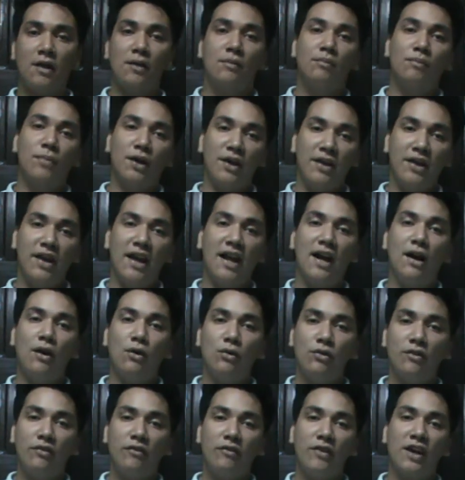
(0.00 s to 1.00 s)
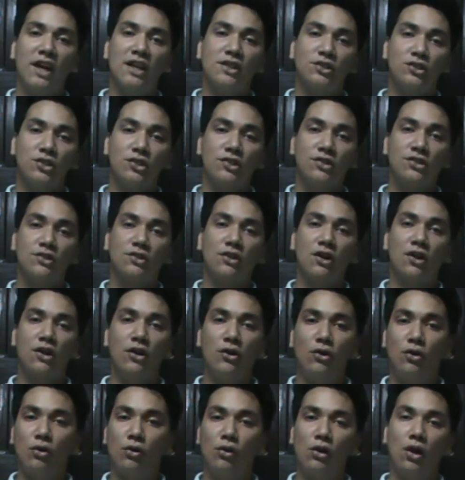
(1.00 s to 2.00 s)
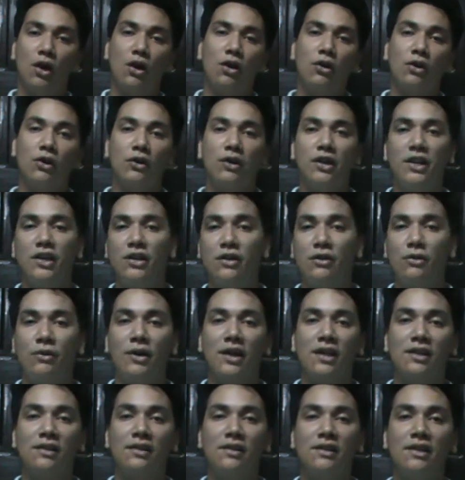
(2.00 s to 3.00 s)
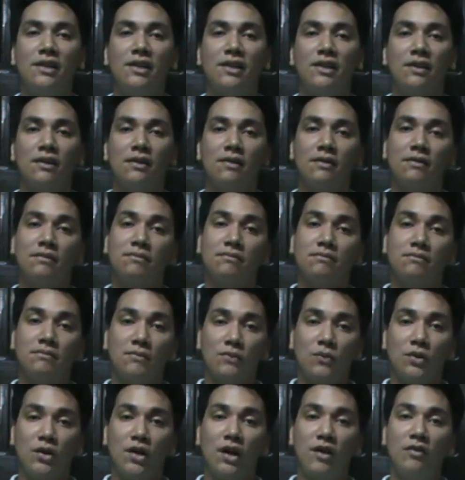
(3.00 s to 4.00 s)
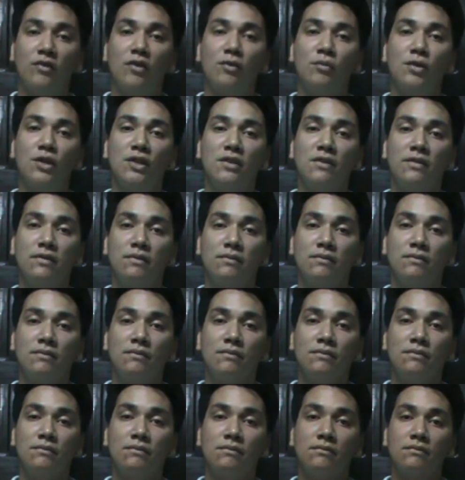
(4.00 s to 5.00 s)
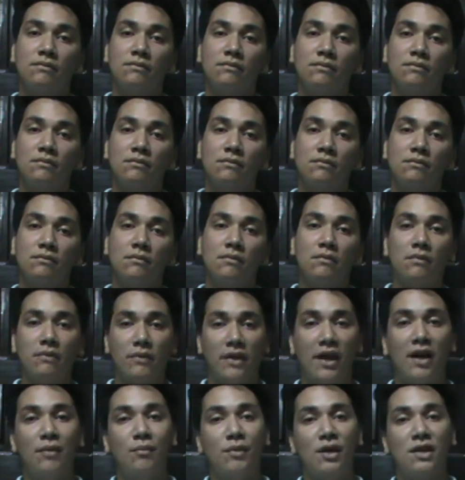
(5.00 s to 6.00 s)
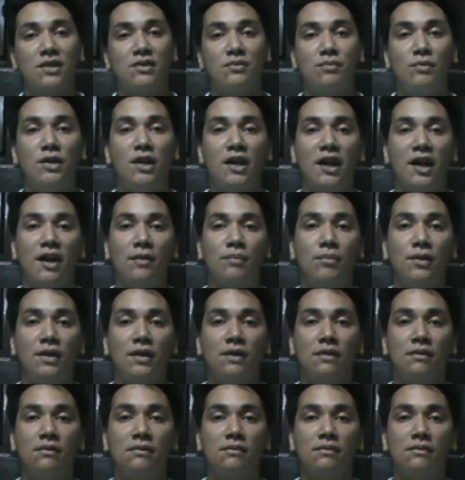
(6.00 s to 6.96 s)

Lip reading: But now the fascists are no longer indirectly in government. That makes me happy.